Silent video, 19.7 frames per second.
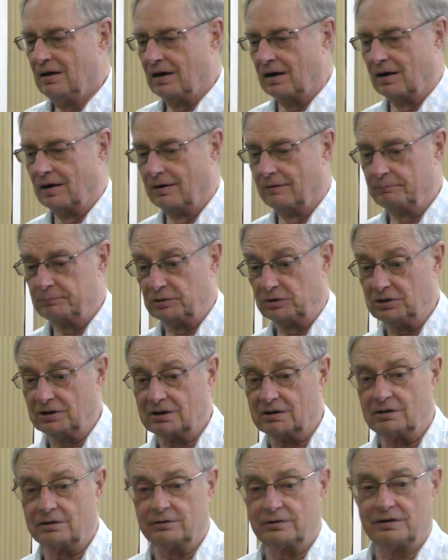
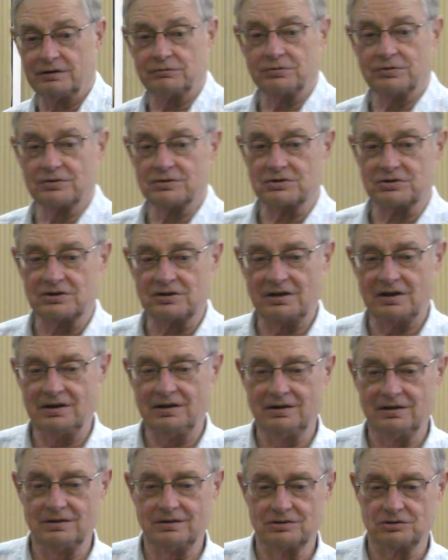Particular interest
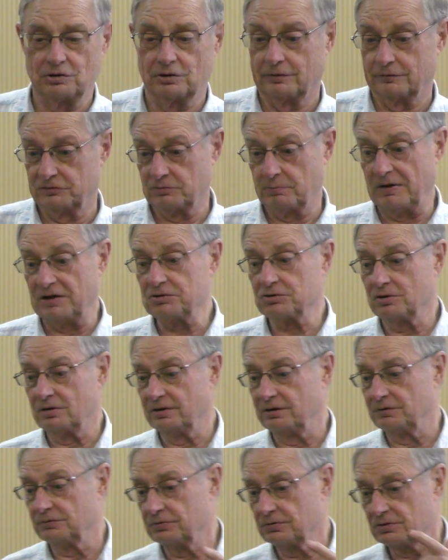is, or special
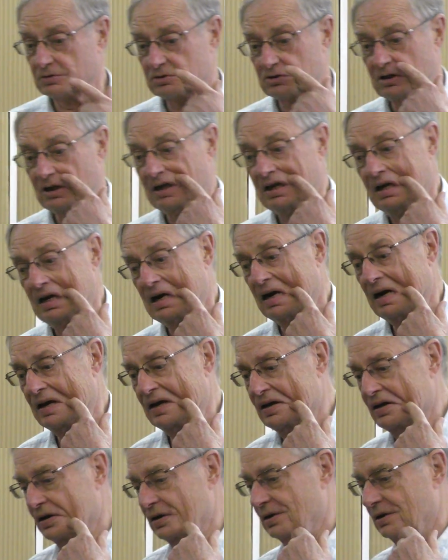interest,
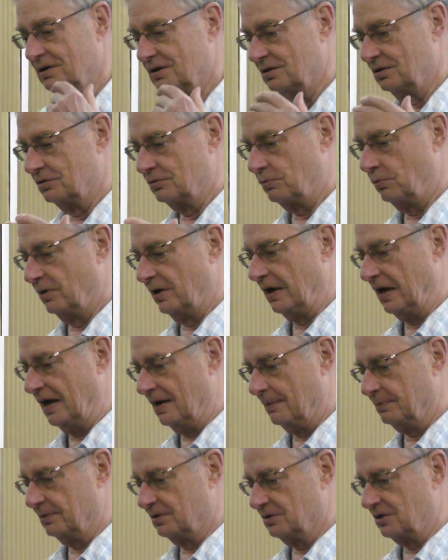is what
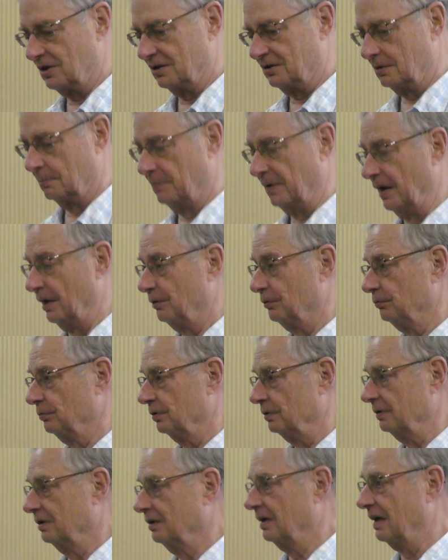happens at the
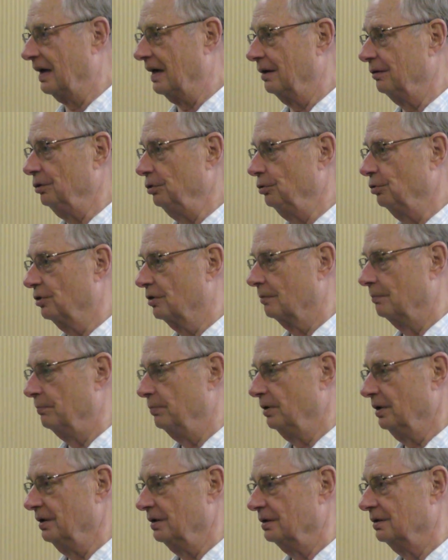boundary. How do you
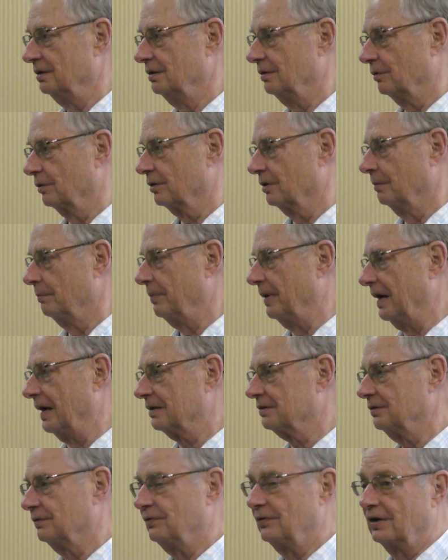complete or
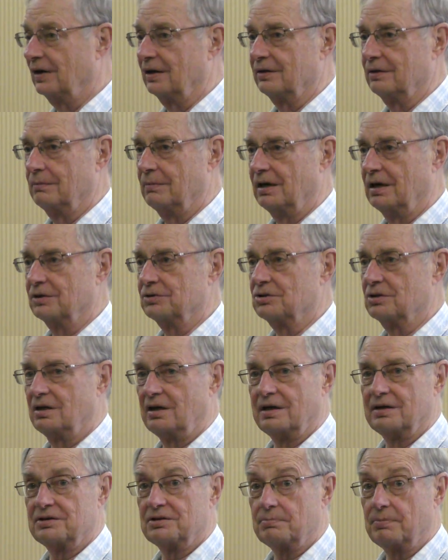compactify the
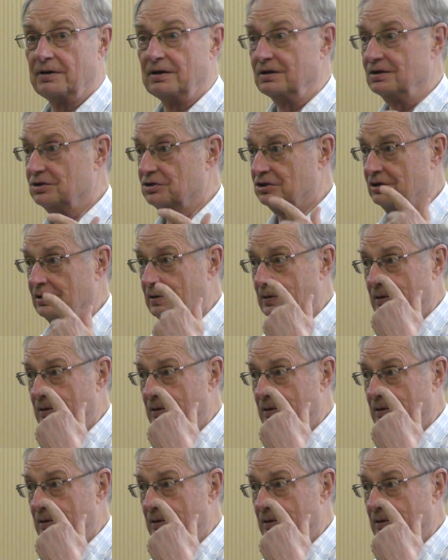moduli space?